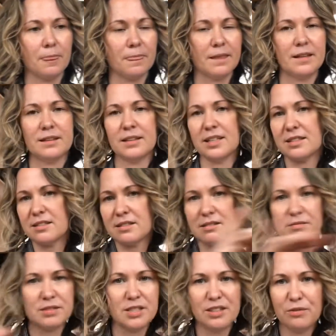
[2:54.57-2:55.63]
Let's
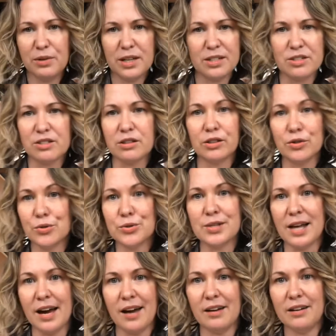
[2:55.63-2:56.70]
see if we can just lose that.